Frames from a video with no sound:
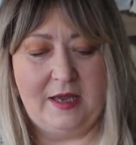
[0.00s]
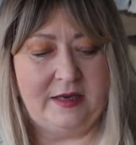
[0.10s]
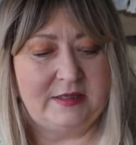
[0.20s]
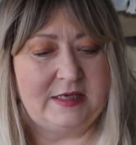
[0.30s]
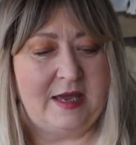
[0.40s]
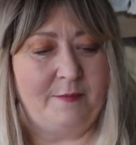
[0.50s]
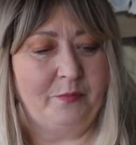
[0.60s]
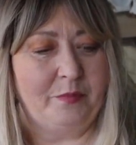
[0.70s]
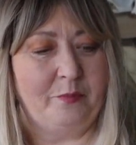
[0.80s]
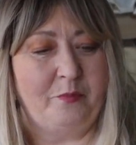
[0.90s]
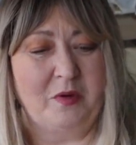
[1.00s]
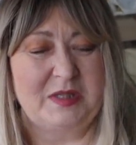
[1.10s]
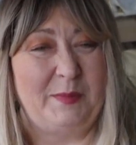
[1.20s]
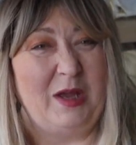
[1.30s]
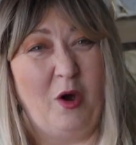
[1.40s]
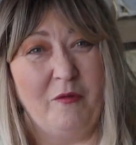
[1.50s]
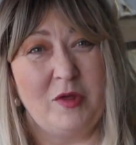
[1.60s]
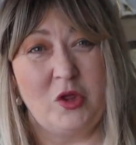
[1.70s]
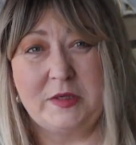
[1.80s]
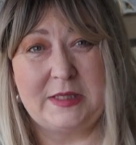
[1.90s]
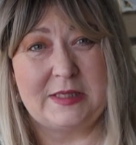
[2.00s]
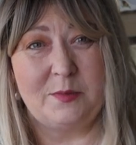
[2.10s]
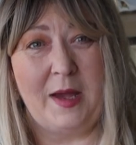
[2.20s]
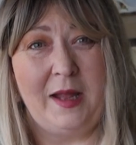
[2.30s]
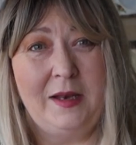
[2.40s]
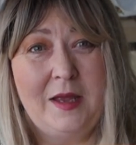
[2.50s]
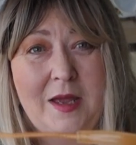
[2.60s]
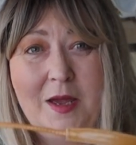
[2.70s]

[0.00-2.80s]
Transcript: and um, possibly oranges as well.